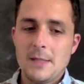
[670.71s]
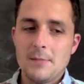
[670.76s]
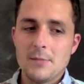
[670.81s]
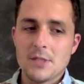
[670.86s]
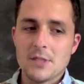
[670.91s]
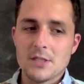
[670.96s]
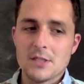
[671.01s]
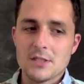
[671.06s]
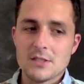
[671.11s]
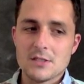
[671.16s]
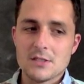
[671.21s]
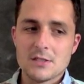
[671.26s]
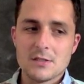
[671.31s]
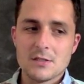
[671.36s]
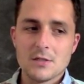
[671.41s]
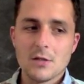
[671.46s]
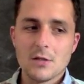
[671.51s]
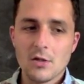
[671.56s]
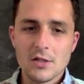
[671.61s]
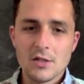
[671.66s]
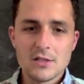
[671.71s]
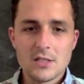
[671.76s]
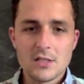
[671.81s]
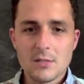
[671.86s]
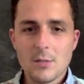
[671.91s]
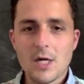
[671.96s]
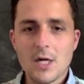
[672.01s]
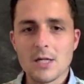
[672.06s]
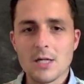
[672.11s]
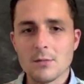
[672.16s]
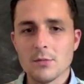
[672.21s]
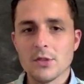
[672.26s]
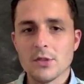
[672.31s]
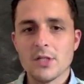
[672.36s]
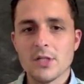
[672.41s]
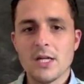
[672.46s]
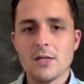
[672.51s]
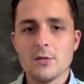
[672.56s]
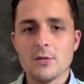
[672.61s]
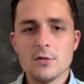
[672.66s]
Because, well, look to the bottom,
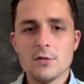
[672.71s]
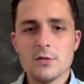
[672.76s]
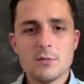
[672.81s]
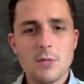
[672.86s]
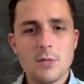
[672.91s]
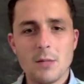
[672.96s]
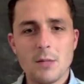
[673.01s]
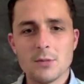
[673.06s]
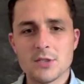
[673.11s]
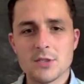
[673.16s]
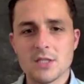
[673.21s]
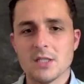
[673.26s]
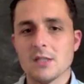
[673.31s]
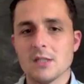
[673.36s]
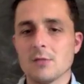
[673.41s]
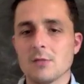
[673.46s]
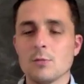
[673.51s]
look at who's publishing it,